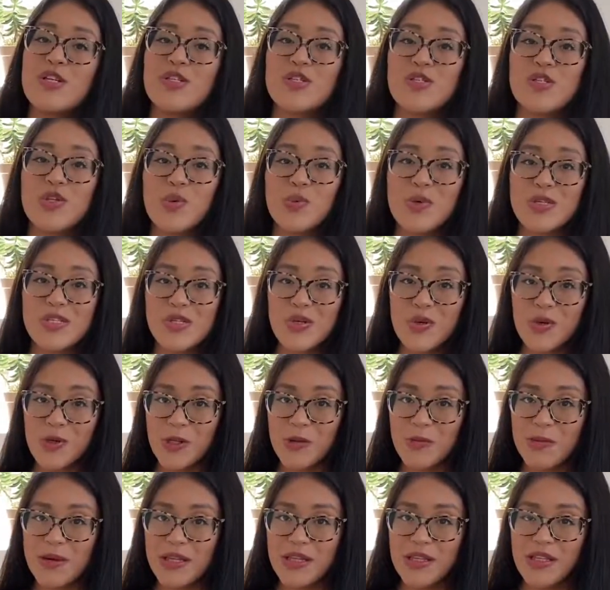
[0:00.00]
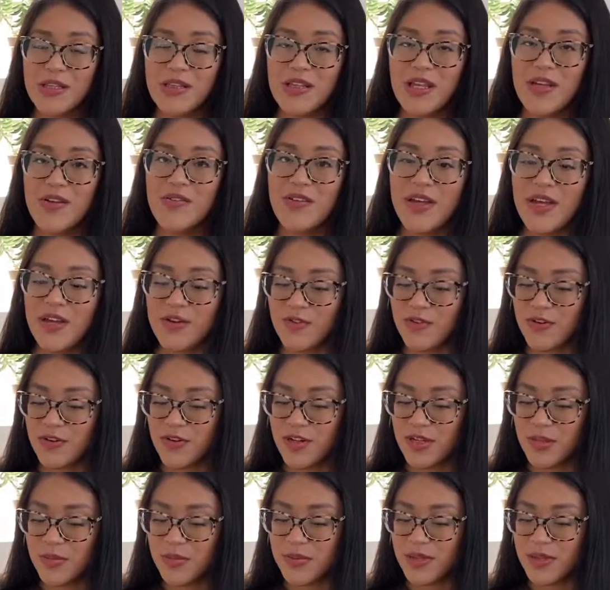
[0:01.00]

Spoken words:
So what's cool about the Lovevery